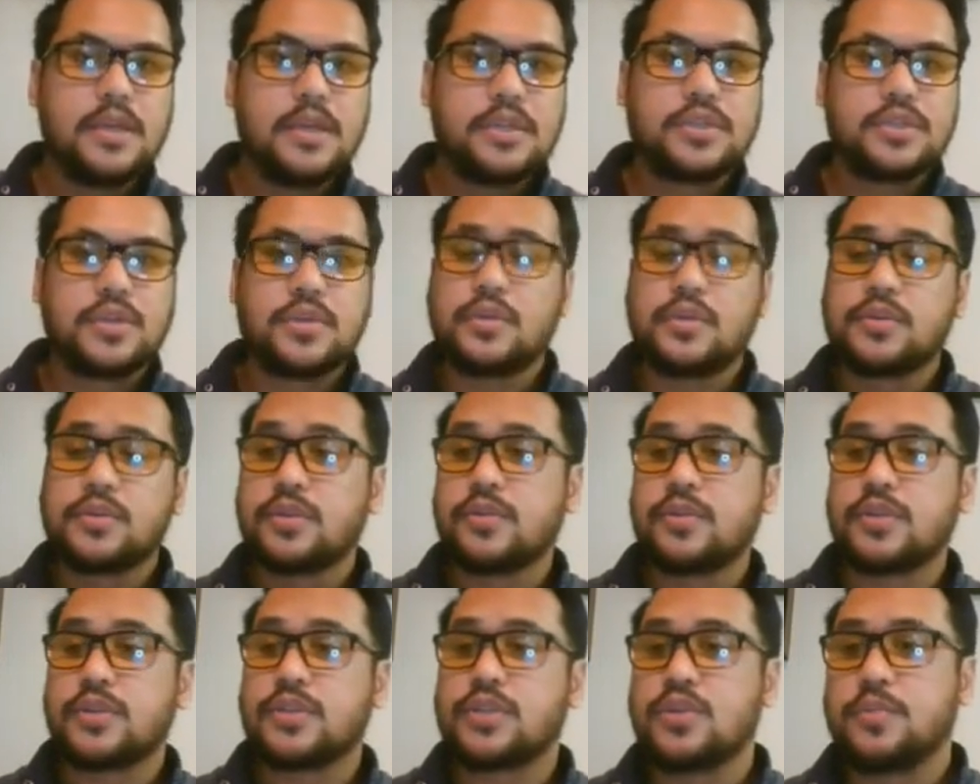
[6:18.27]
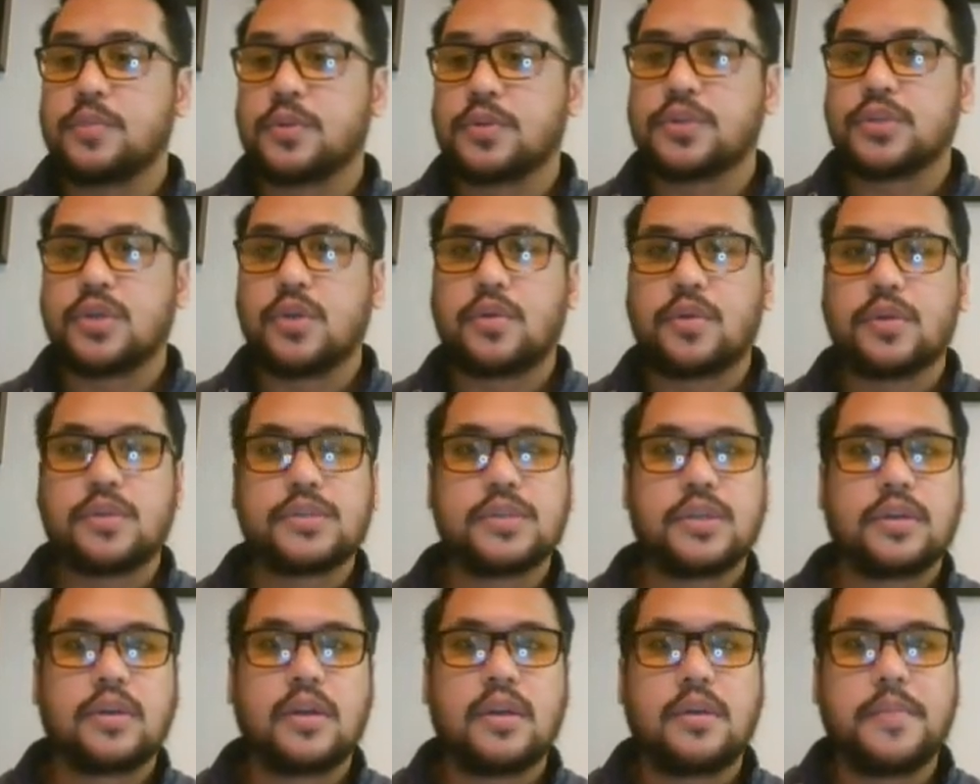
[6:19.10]
So those are the super
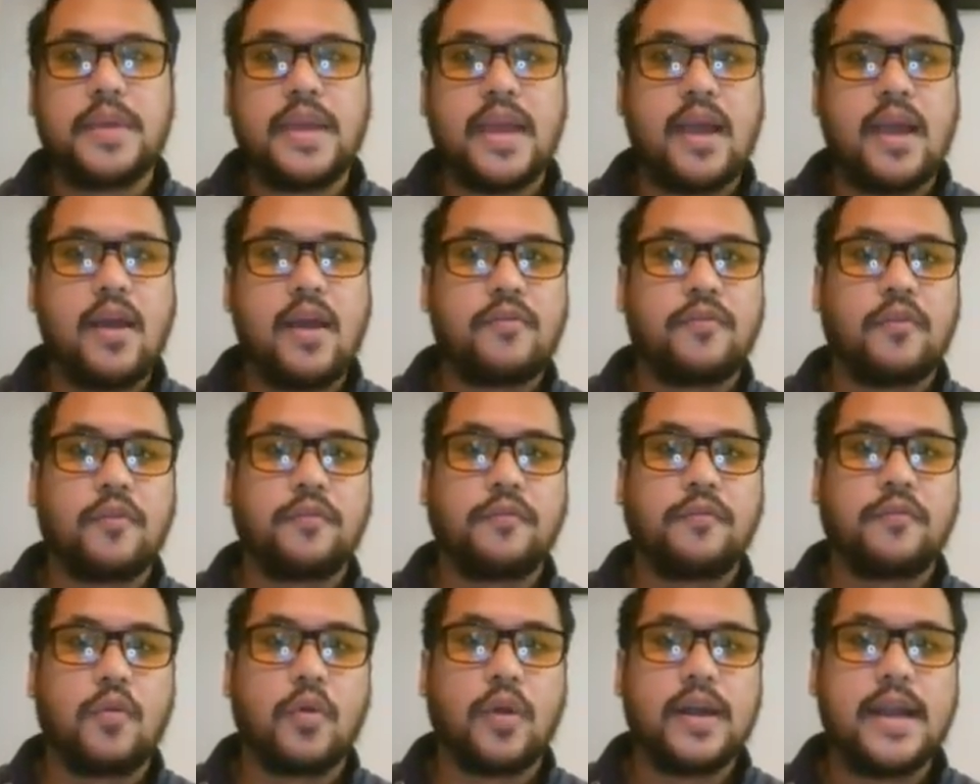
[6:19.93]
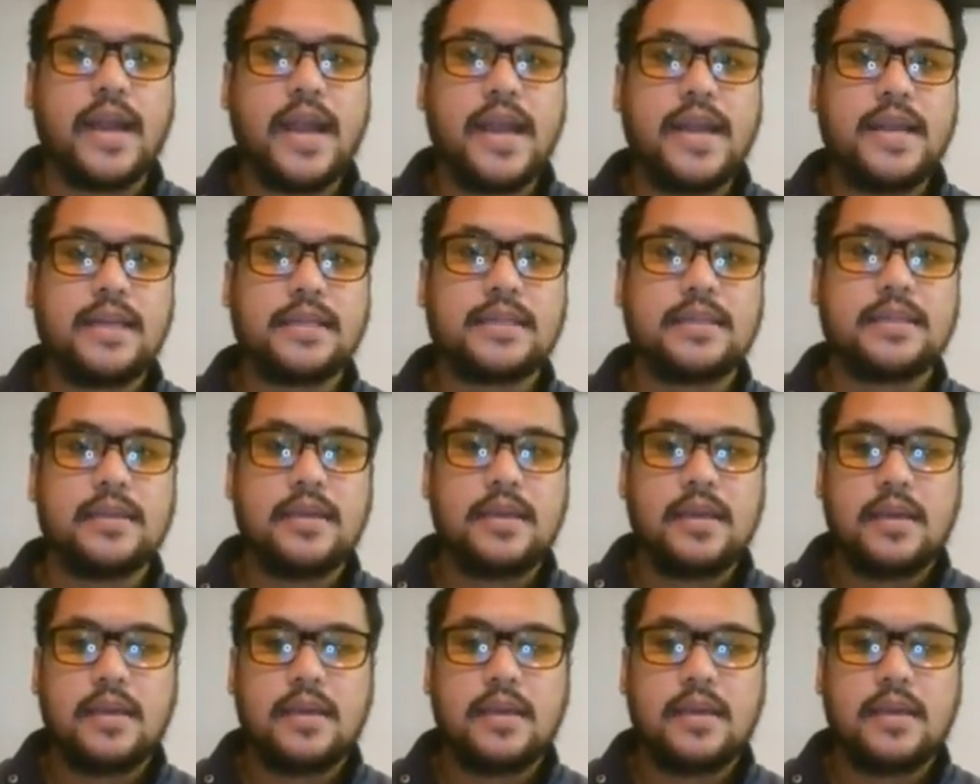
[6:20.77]
soakers that are going to be out for Fortnite.